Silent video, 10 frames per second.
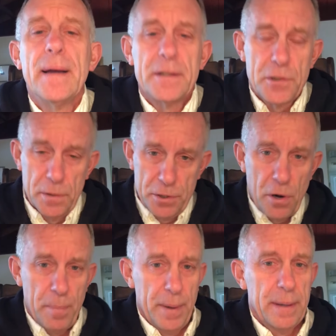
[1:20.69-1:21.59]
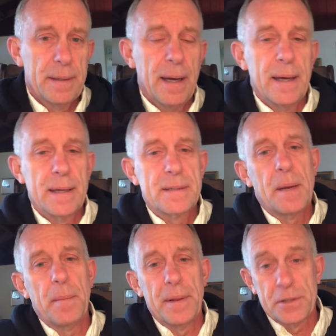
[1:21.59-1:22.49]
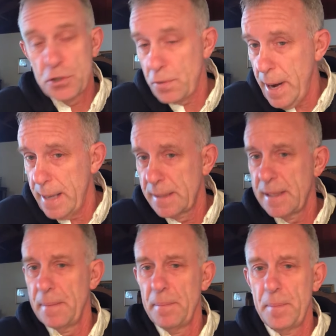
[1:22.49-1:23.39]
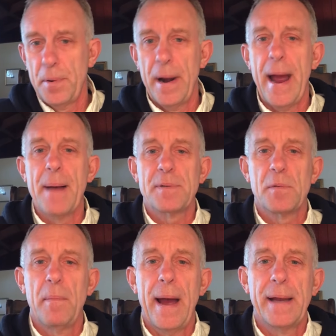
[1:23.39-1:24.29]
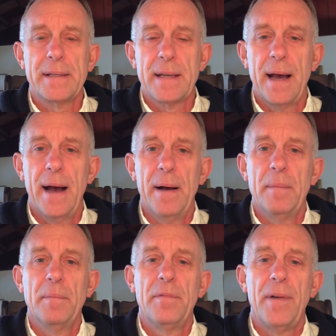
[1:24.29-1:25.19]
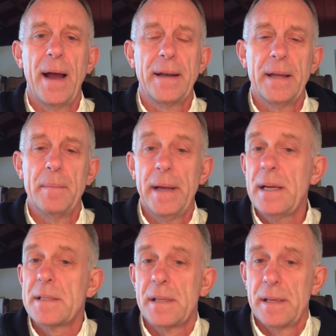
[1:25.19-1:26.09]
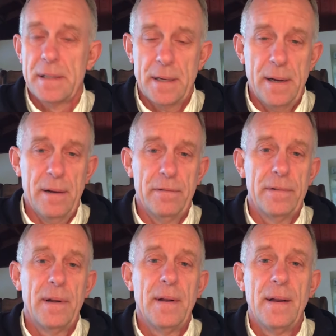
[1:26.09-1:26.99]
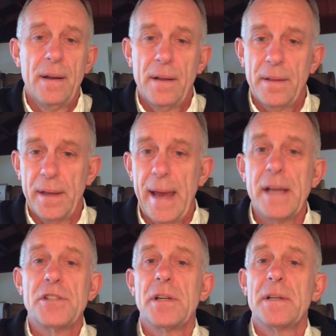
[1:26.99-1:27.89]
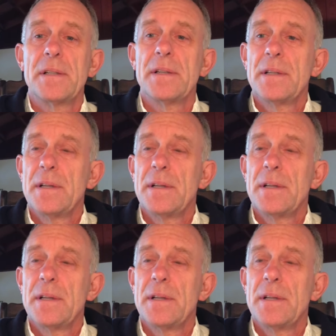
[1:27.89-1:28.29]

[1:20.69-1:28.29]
to interpret some of the traits that perhaps might find him innocent of the ancient